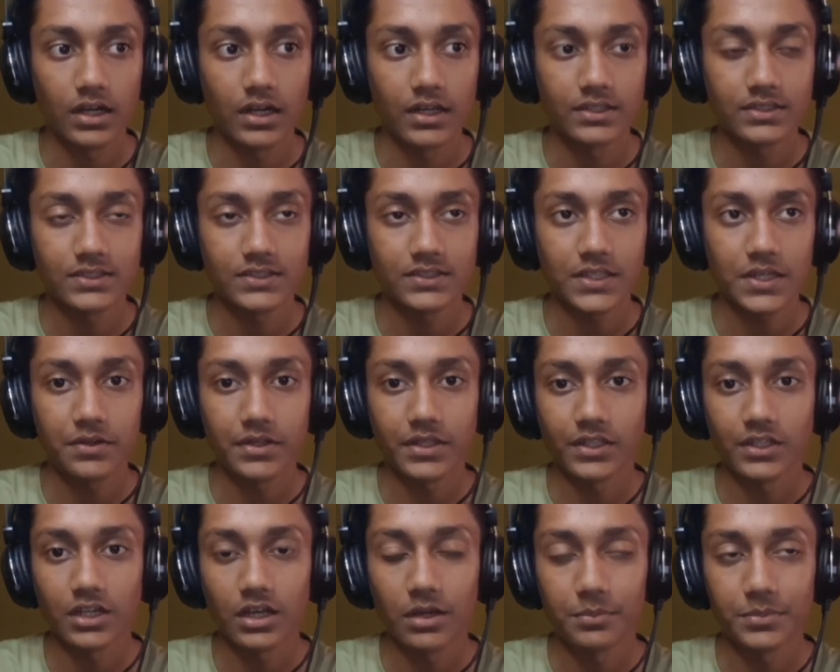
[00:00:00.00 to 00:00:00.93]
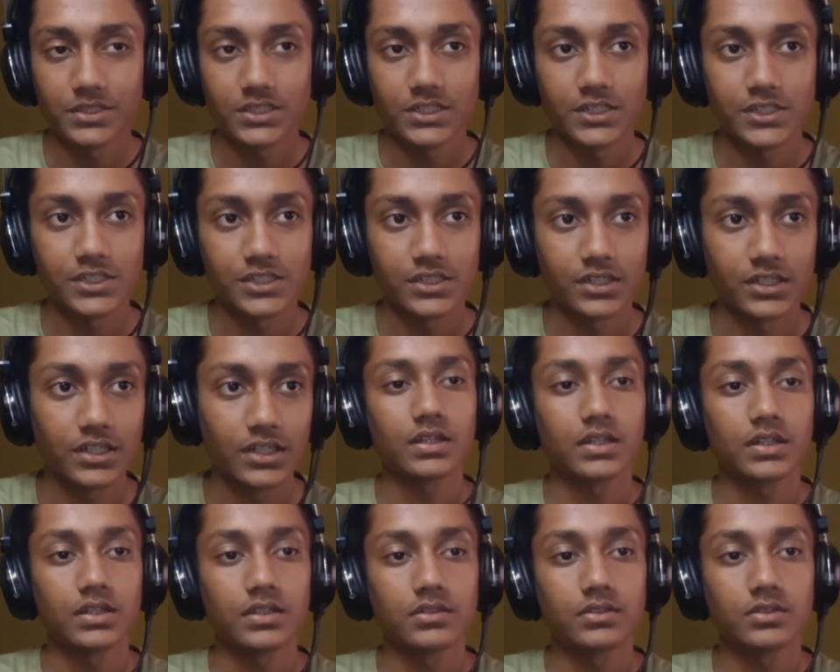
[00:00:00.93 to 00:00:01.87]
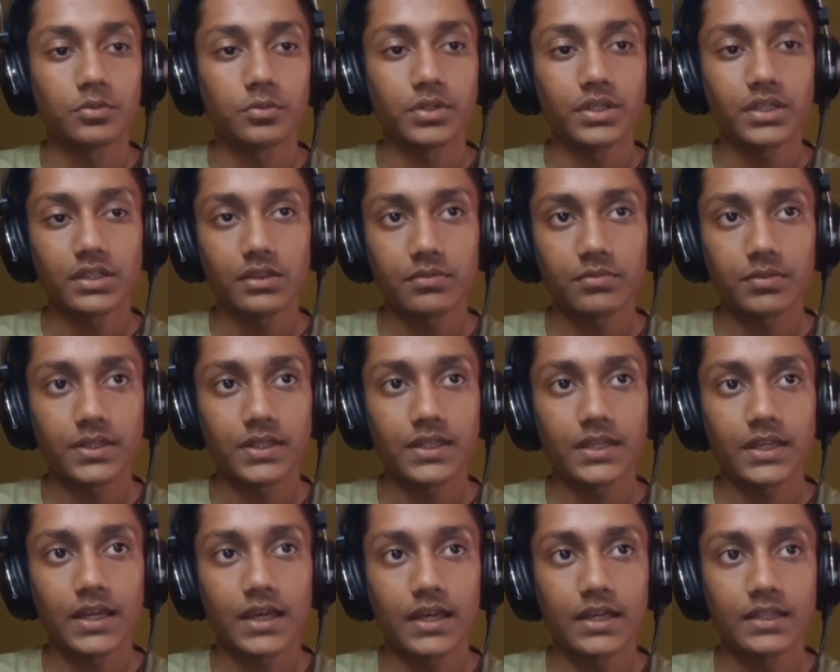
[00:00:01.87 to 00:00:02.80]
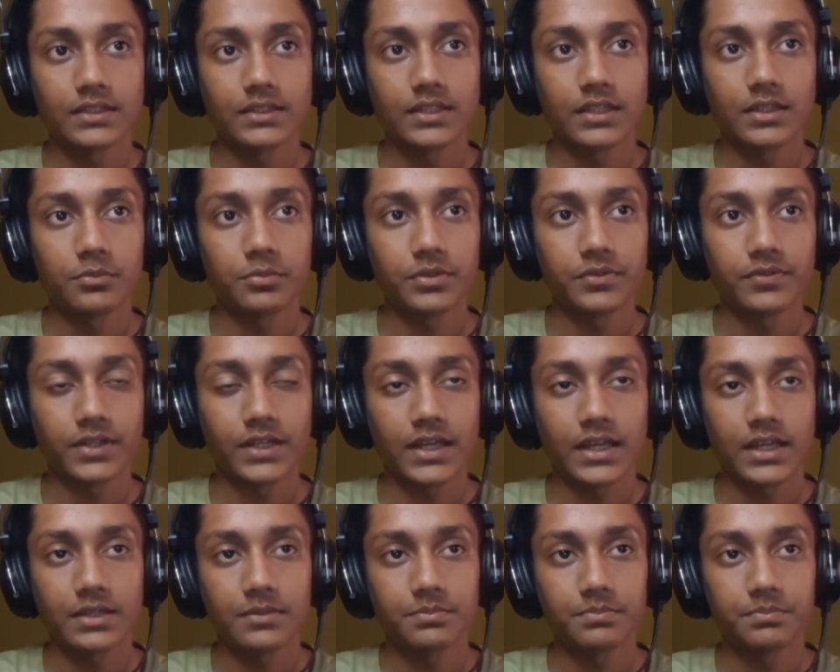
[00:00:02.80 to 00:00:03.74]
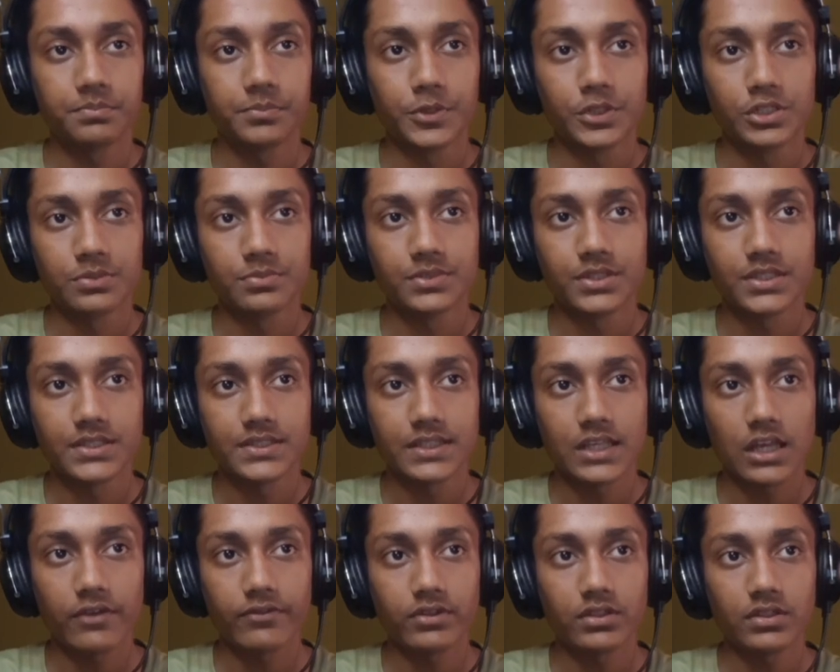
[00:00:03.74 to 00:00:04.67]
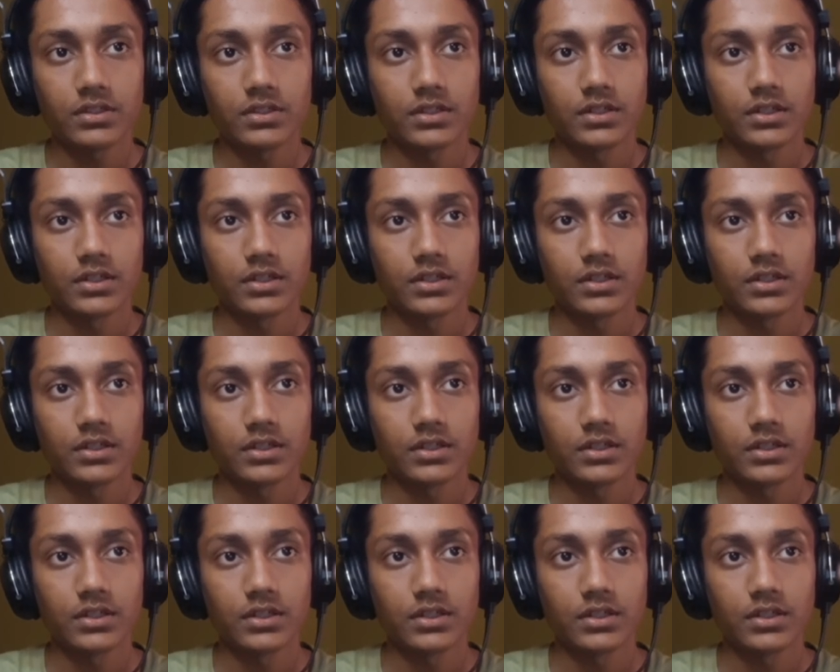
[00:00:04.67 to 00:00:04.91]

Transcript: staring competition. So e3, and then we get bishop g7